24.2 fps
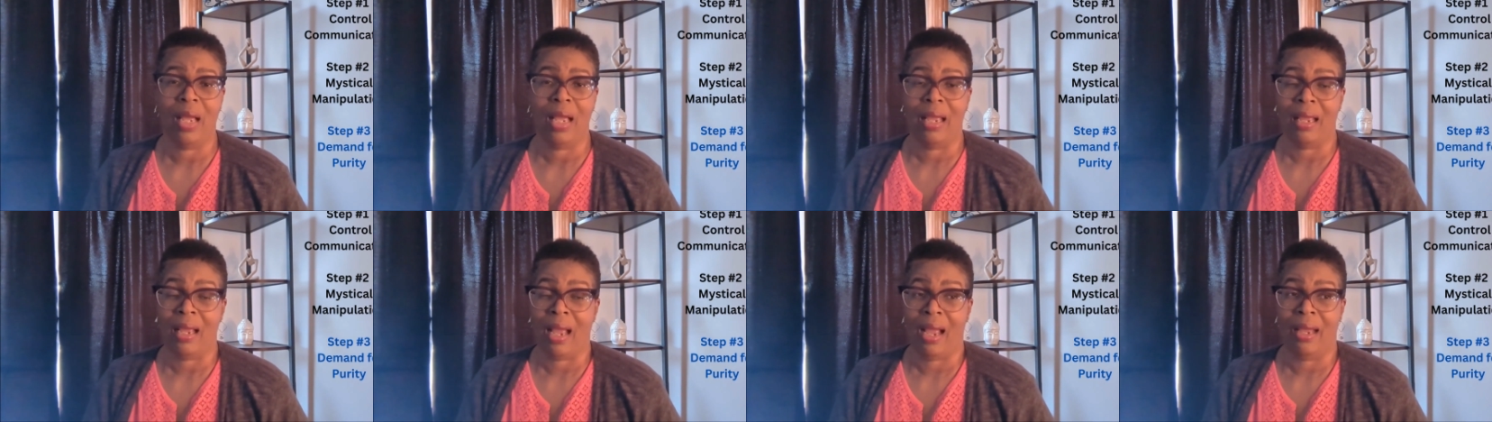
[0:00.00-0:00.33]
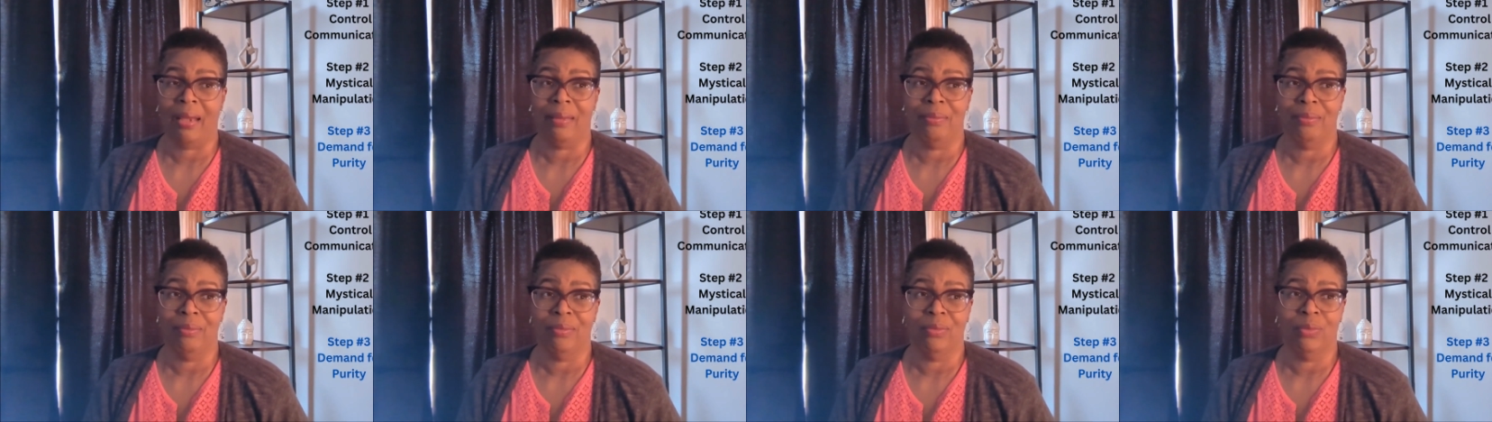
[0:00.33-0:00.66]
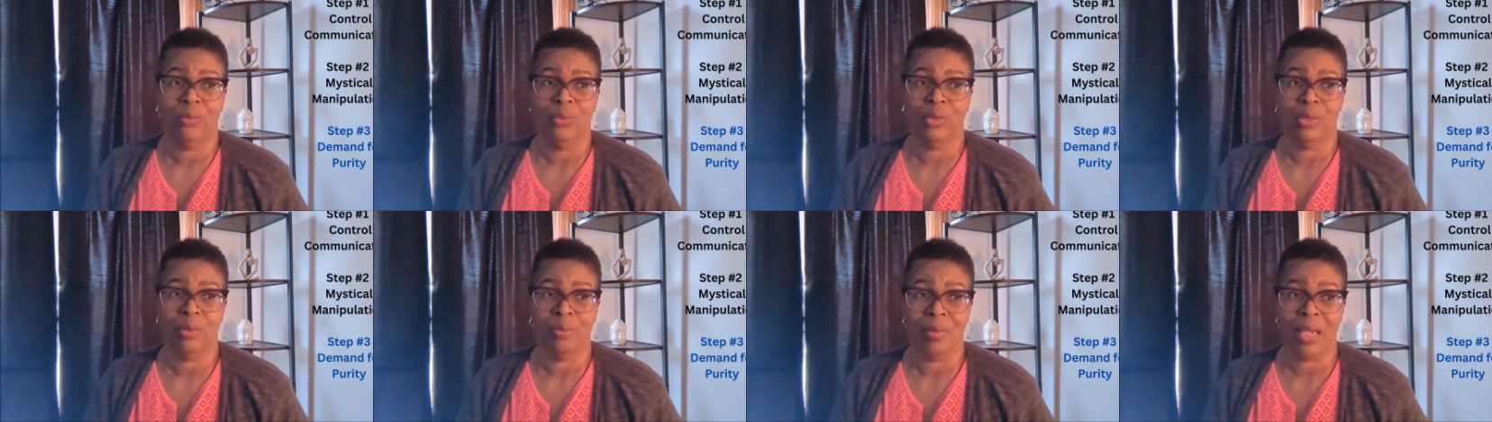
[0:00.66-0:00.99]
I
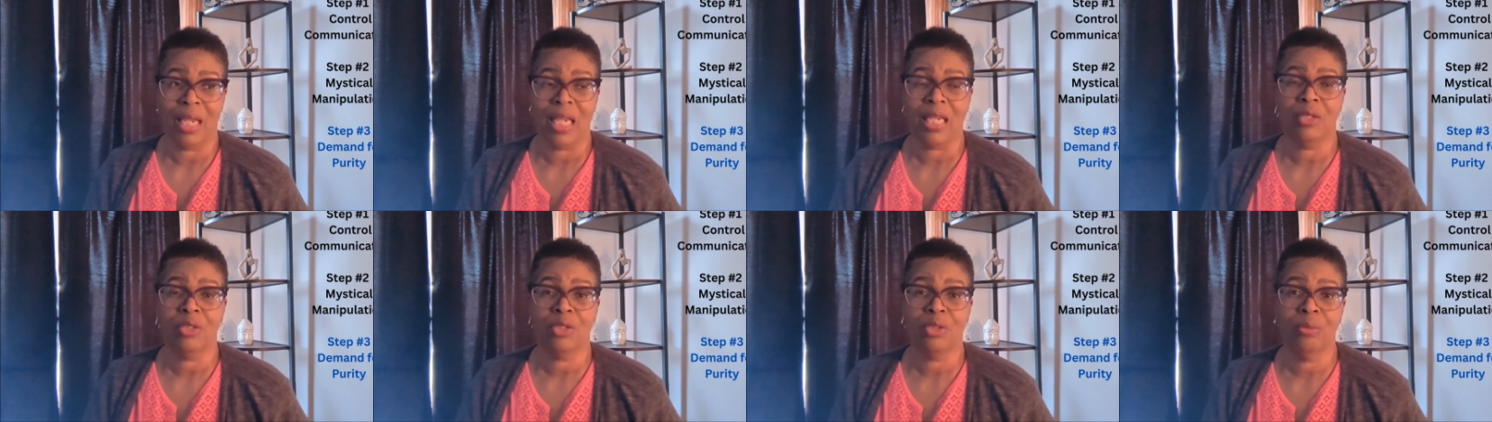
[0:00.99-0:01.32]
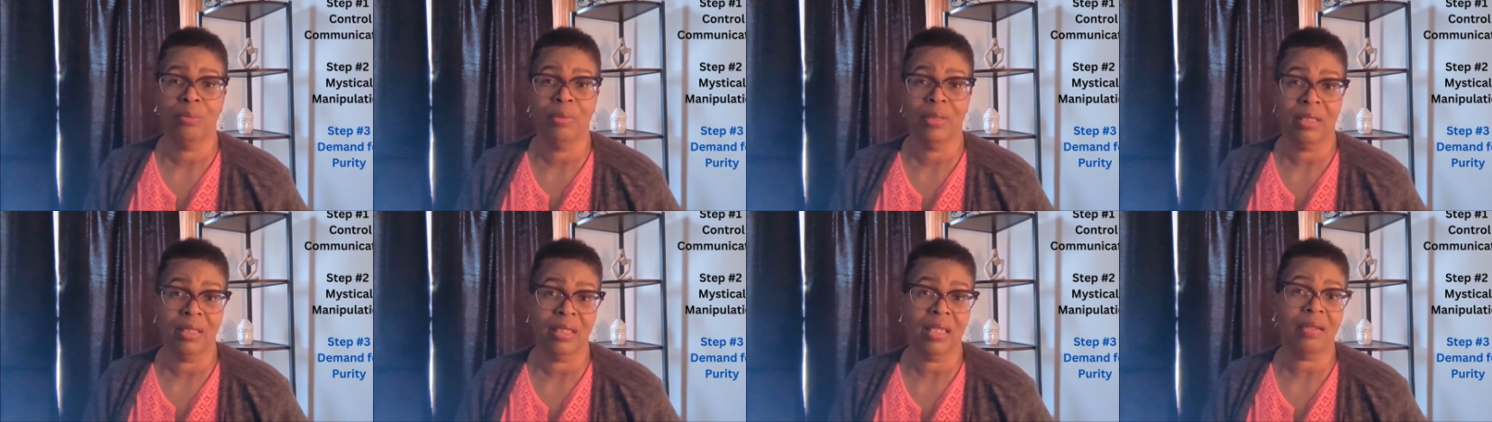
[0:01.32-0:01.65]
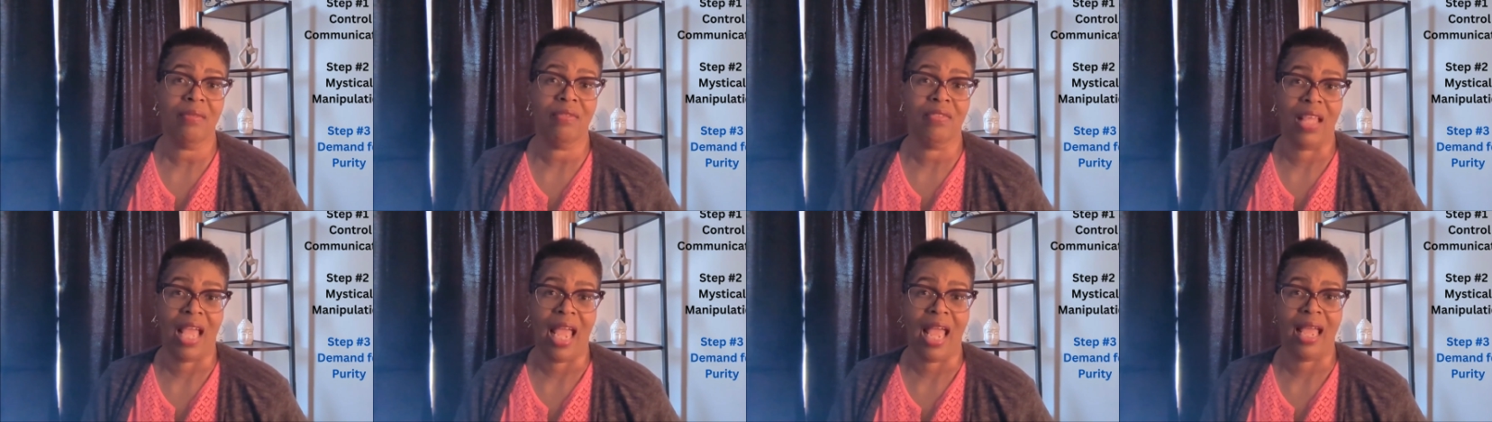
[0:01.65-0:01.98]
was made to
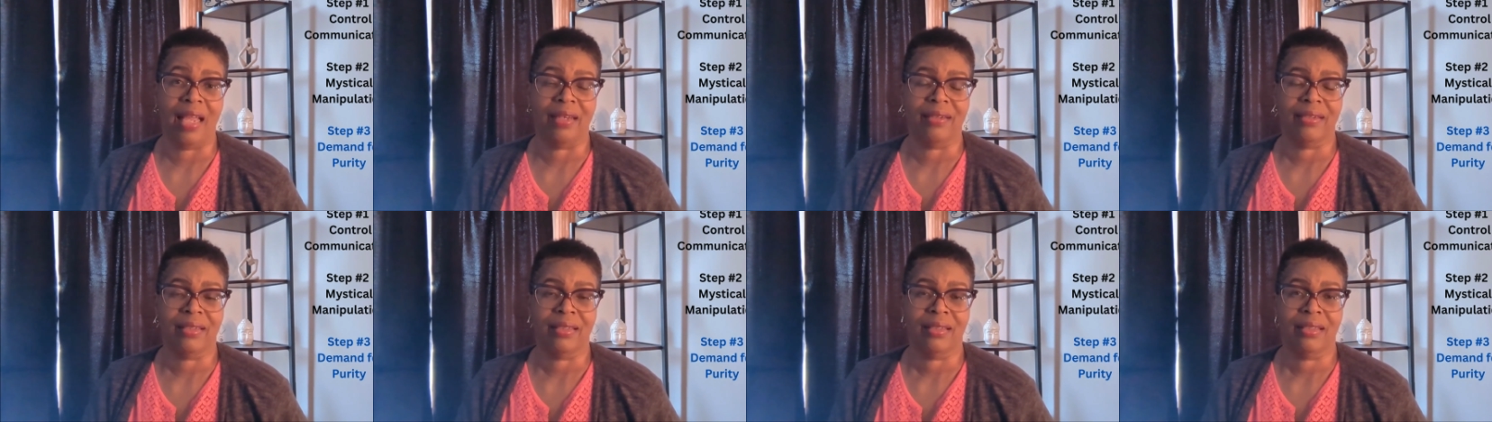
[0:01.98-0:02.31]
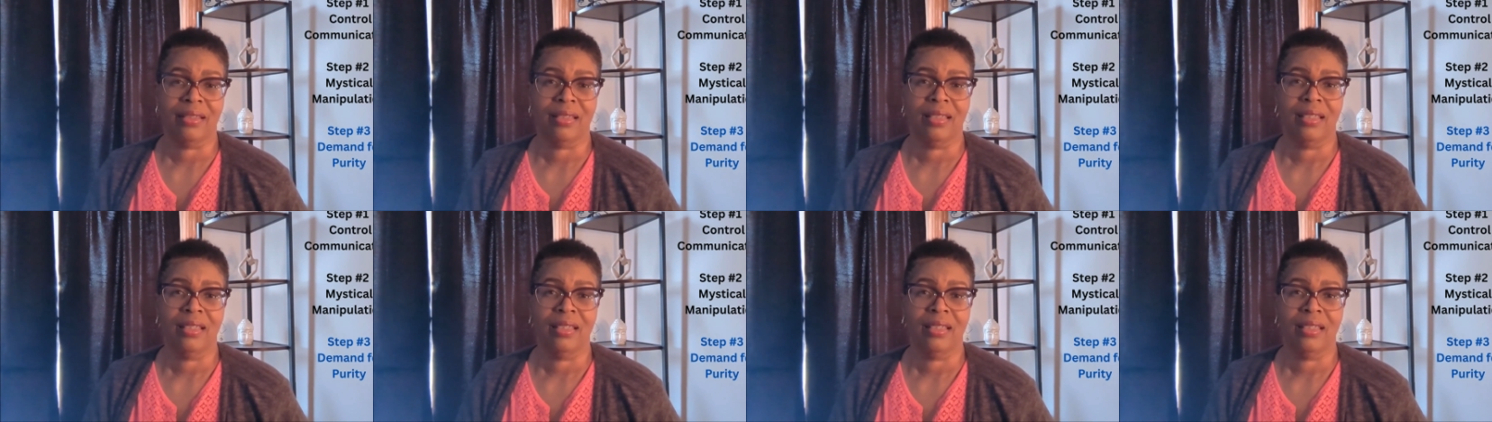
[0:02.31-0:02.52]
believe that.